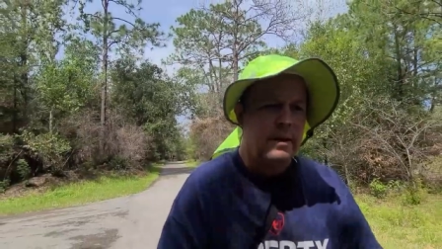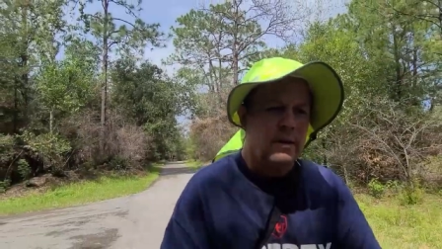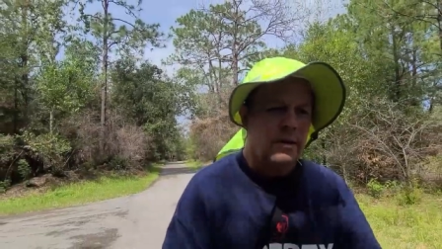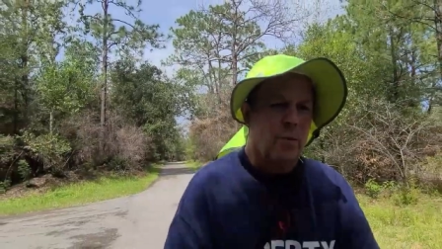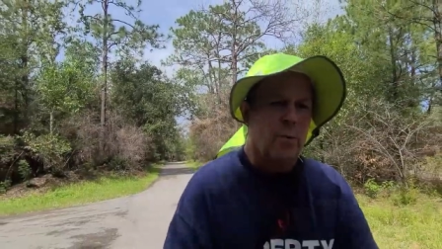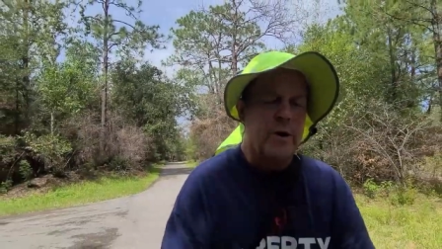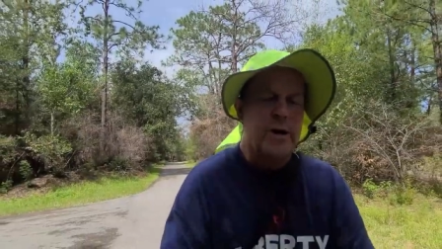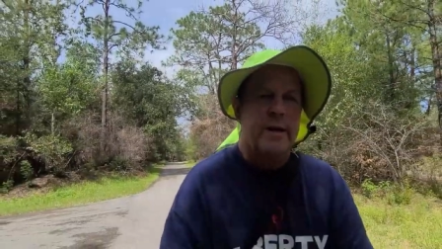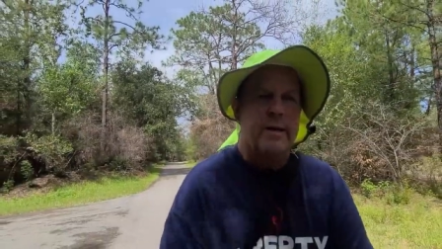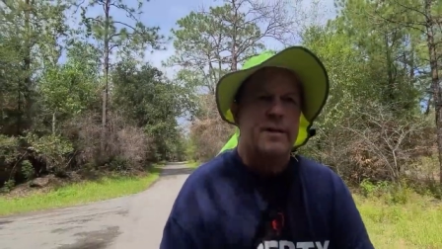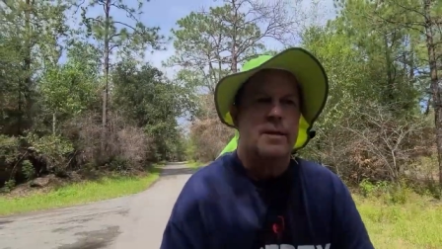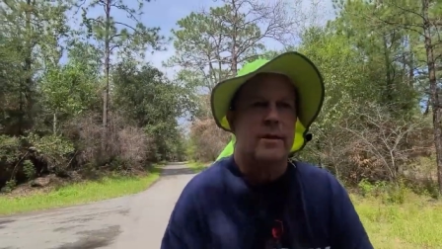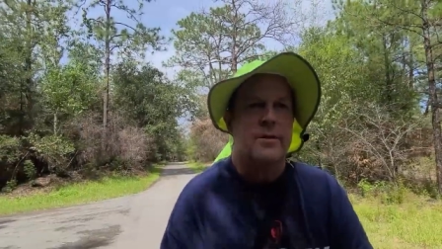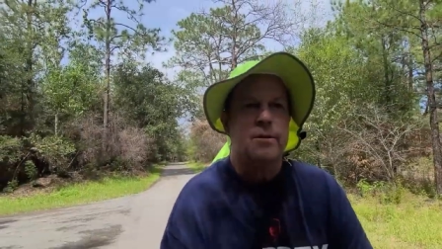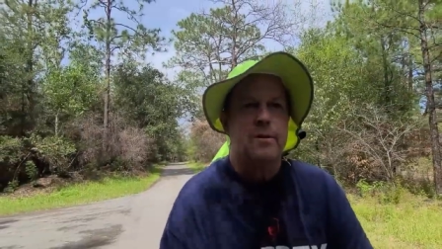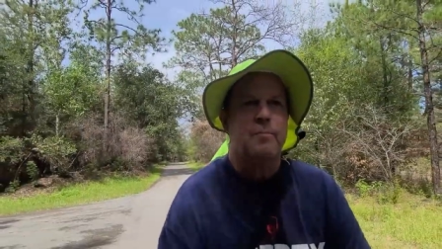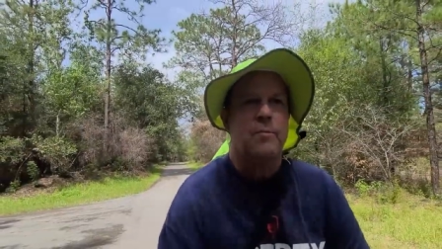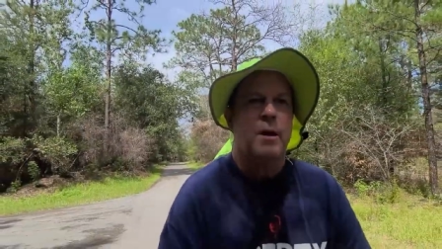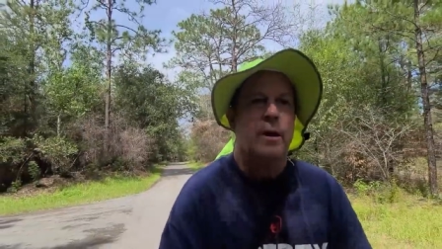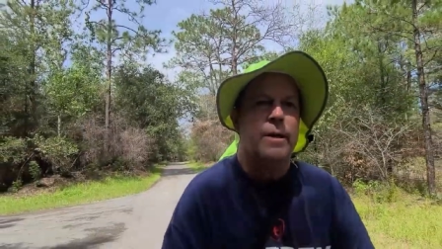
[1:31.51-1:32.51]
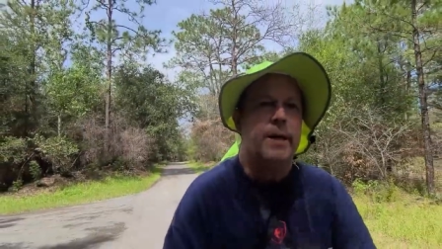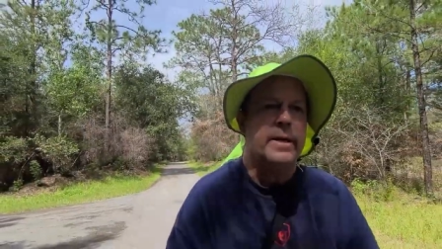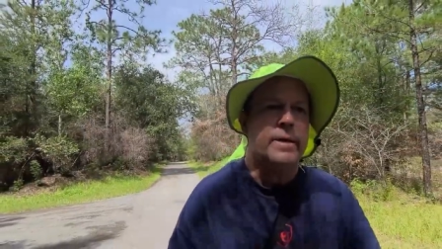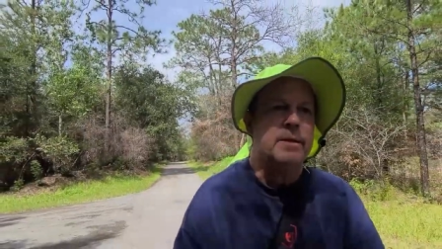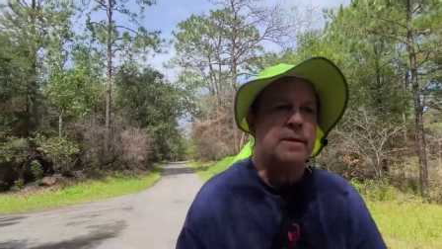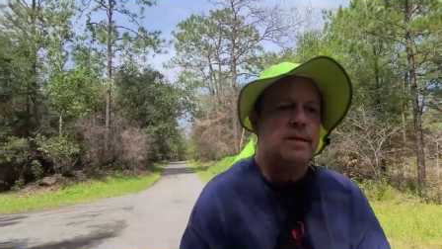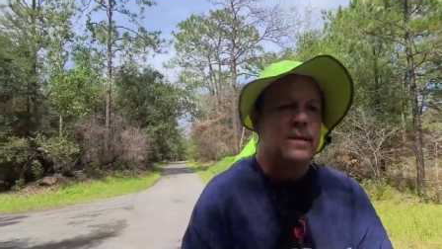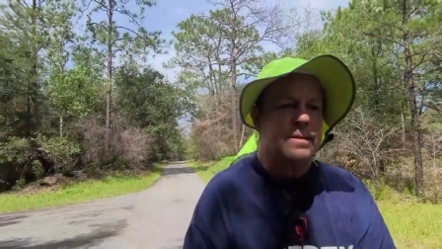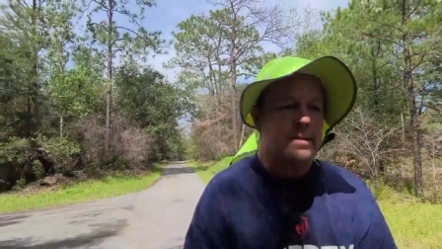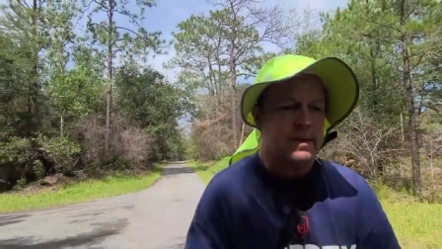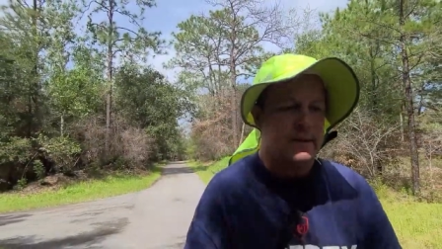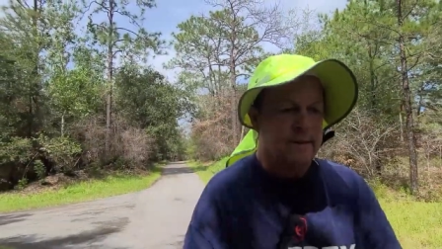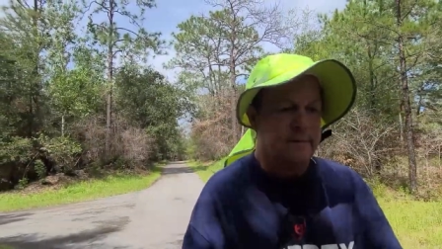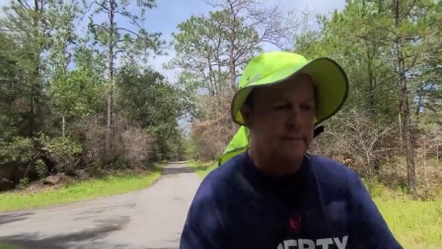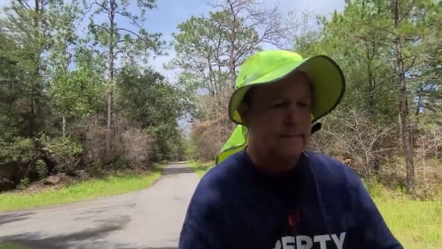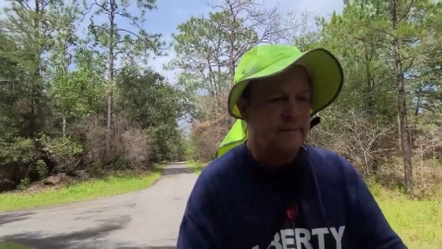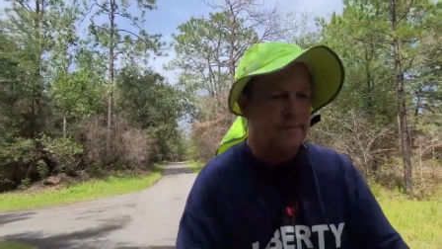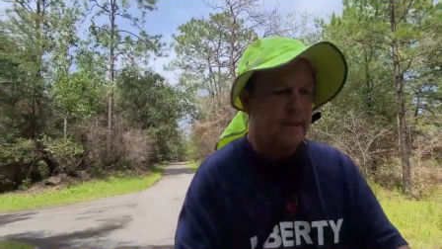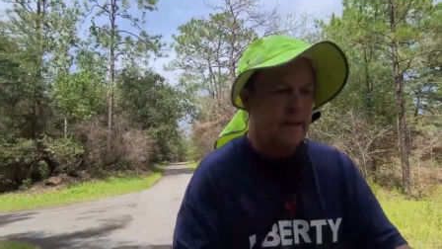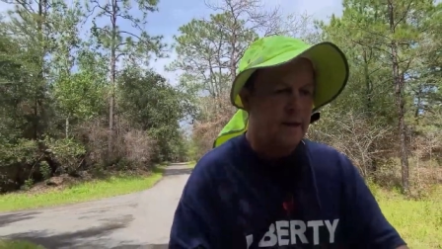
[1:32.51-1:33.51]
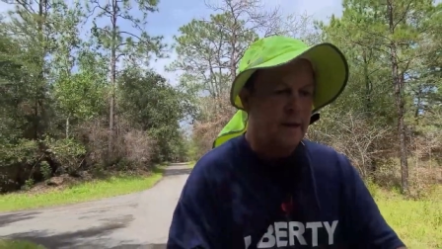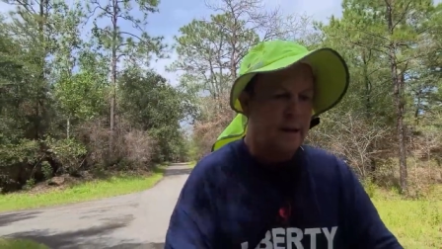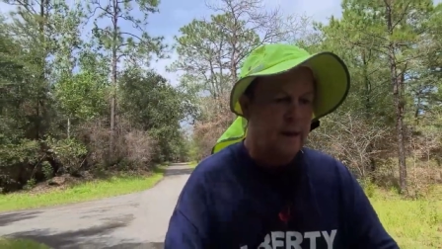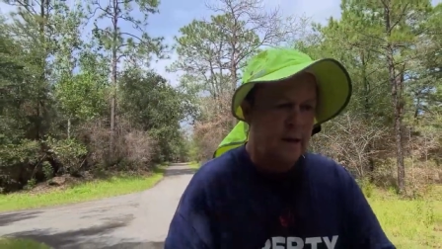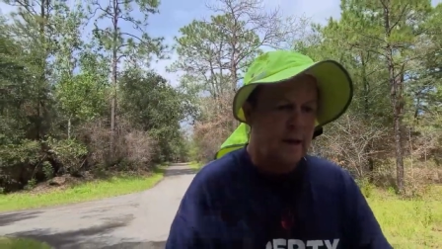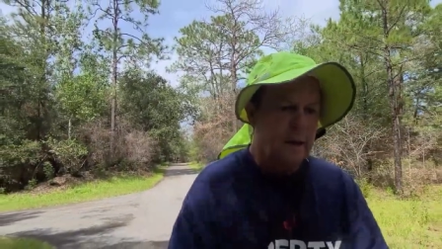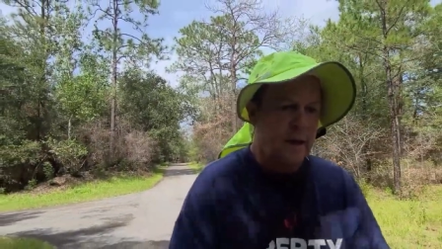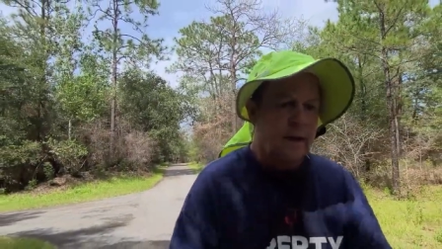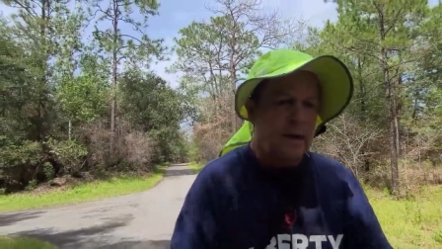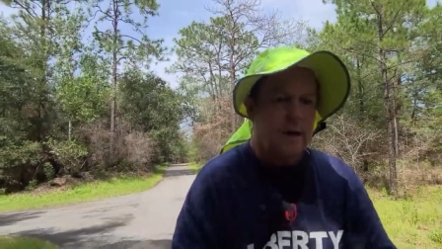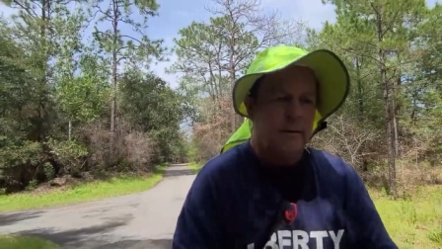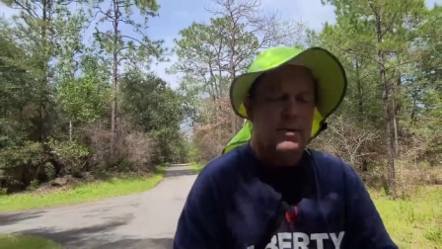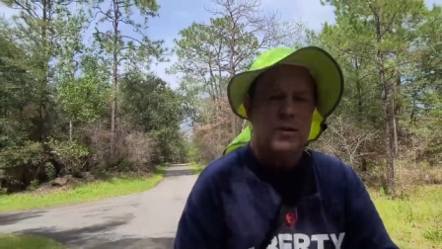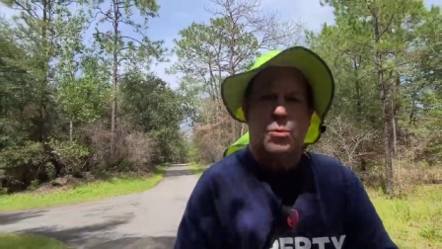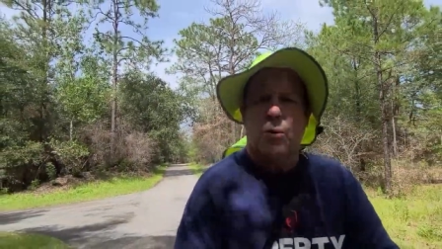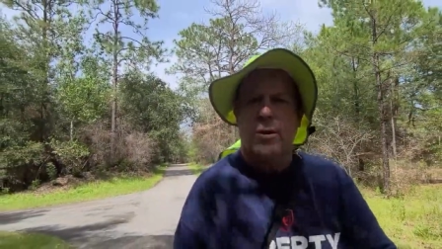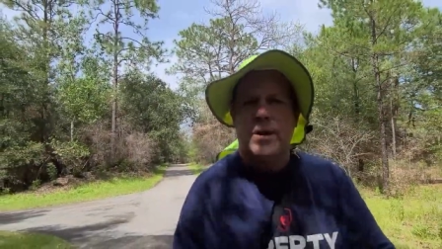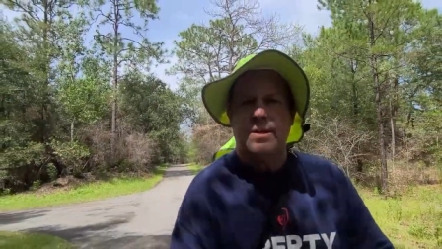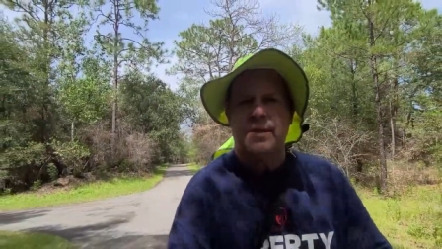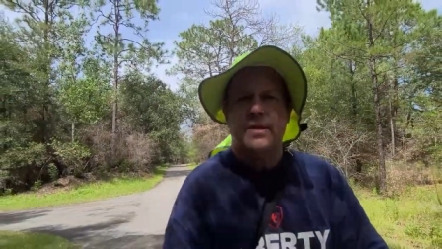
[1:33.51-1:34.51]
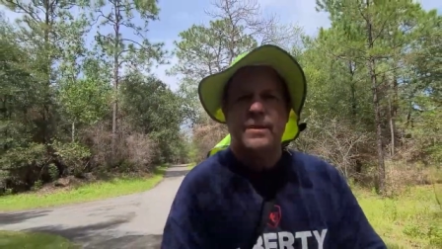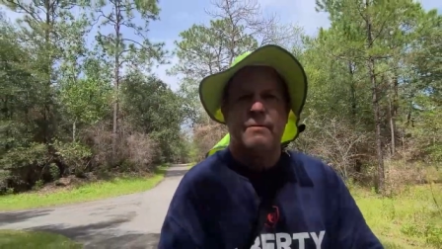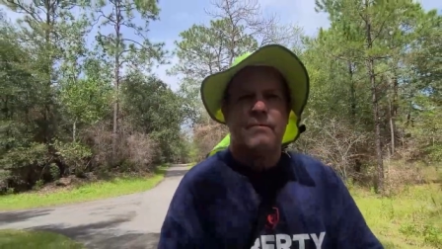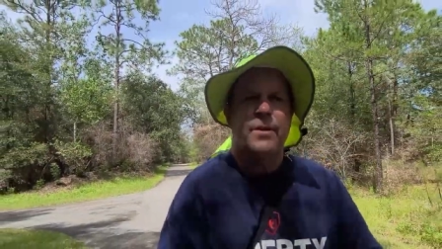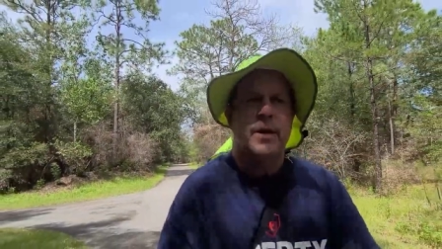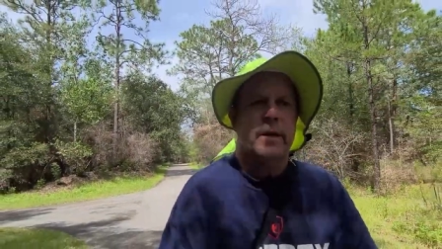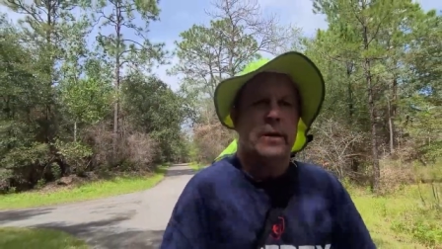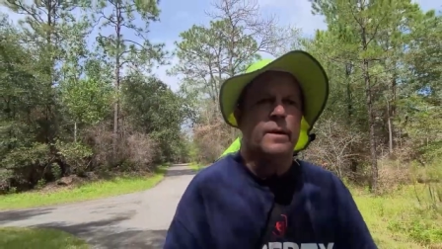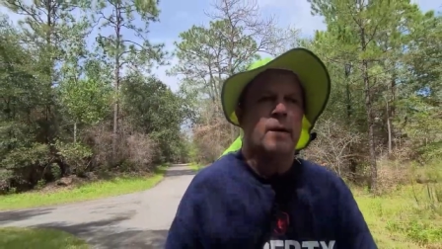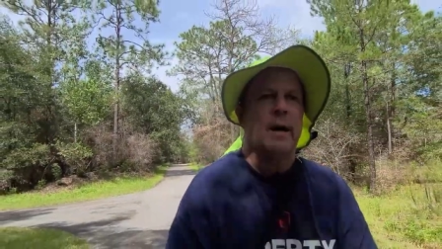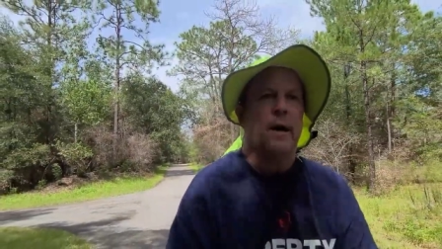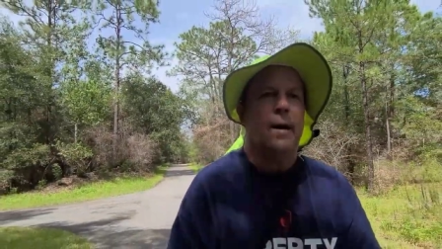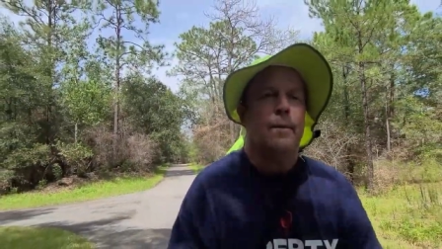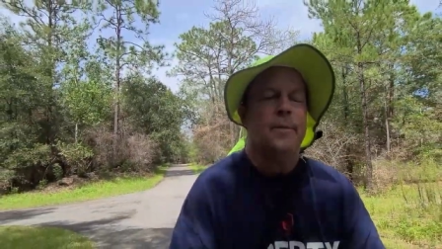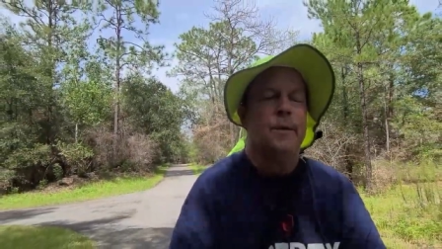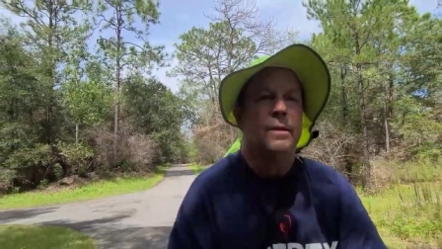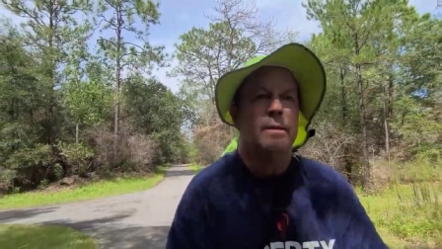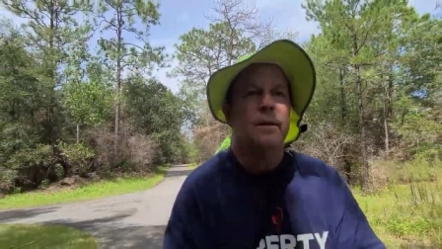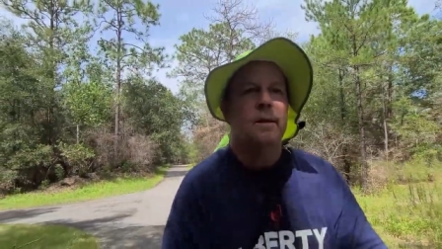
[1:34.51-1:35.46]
the wings of those planes, it was worse than Vietnam.